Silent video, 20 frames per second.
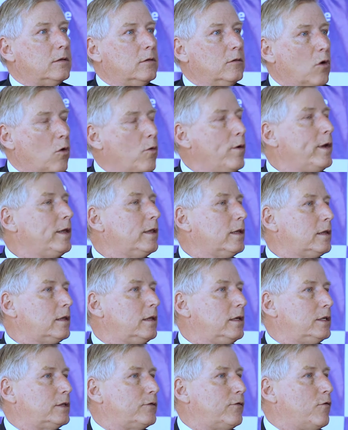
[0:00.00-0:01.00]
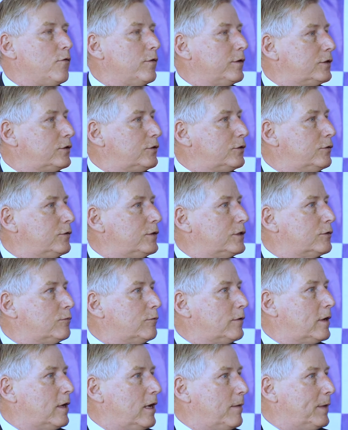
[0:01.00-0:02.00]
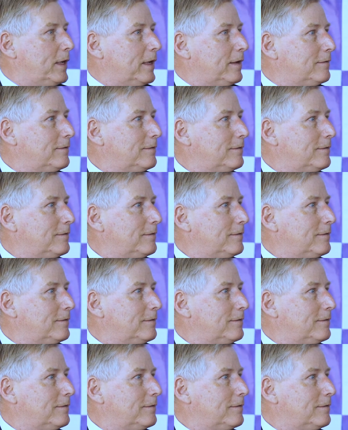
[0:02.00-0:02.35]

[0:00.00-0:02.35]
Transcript: knowing that these foreign students were coming,